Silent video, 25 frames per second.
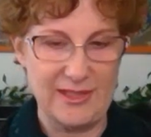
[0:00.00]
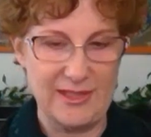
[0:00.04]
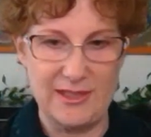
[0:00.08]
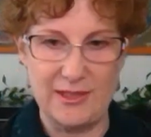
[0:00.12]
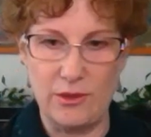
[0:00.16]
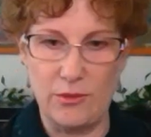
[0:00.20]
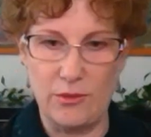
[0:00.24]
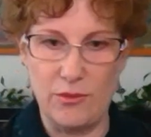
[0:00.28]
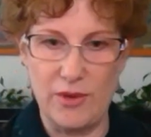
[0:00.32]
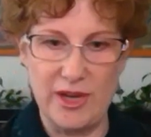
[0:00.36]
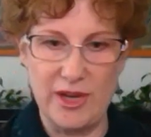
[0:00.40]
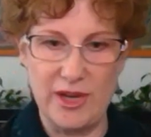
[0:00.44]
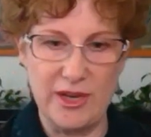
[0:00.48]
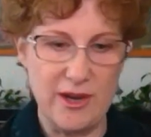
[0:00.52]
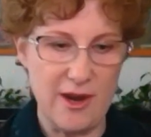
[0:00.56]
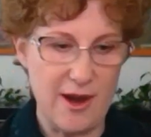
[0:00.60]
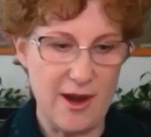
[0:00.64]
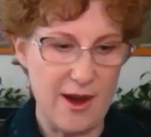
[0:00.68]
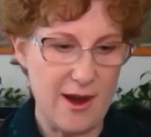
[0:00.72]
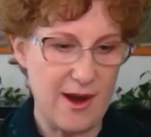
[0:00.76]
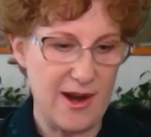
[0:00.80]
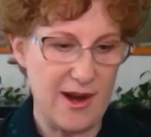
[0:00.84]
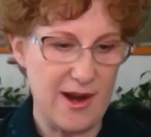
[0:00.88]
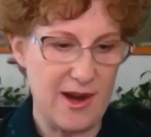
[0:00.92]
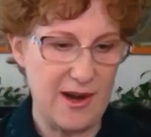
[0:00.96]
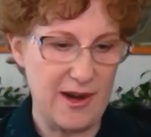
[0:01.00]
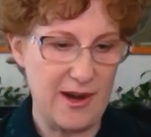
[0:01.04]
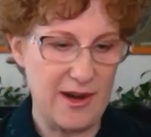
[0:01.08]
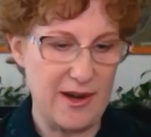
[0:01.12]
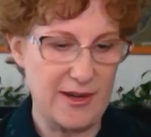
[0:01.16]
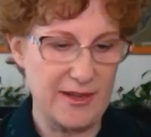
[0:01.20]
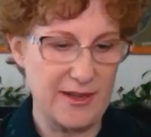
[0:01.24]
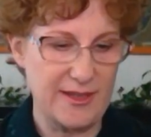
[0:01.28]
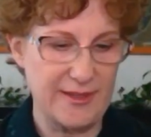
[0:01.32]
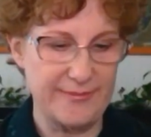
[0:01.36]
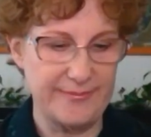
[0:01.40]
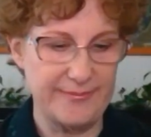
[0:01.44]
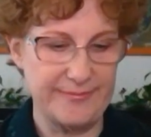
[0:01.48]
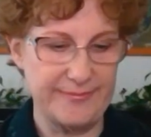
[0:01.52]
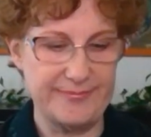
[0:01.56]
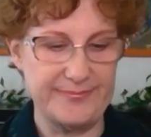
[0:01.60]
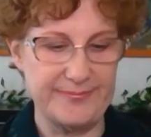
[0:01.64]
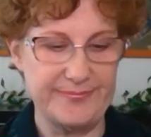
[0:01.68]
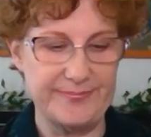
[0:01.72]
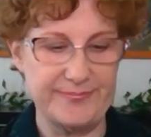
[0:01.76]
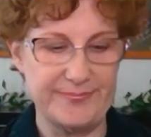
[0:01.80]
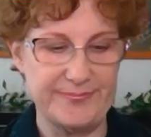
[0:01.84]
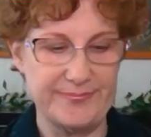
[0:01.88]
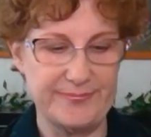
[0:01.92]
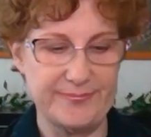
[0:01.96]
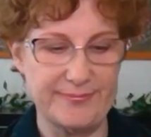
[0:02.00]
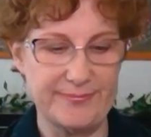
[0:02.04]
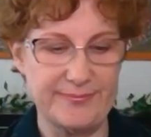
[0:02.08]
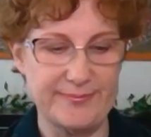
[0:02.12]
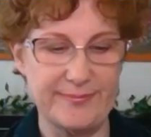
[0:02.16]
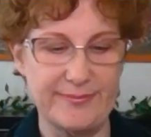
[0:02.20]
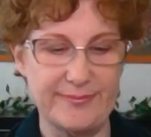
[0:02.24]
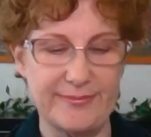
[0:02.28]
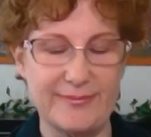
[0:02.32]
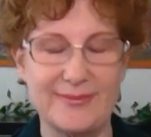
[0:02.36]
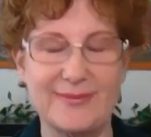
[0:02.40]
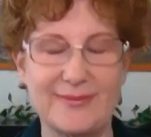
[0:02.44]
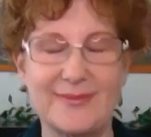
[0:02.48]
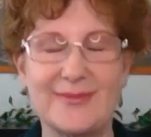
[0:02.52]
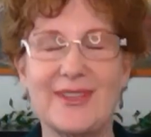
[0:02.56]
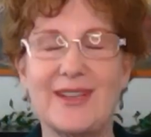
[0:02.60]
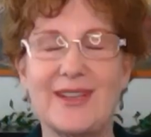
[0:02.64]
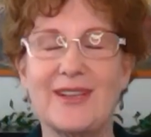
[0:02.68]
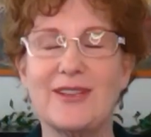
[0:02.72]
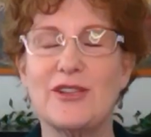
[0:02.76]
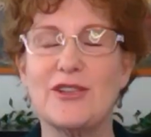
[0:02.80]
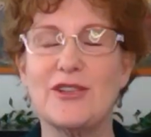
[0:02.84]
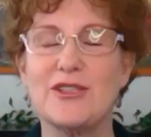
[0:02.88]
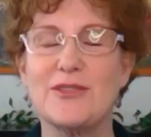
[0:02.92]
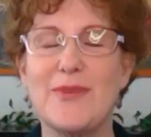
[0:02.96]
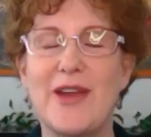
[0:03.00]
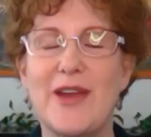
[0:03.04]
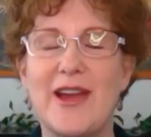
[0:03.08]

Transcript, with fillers: So one card, let me close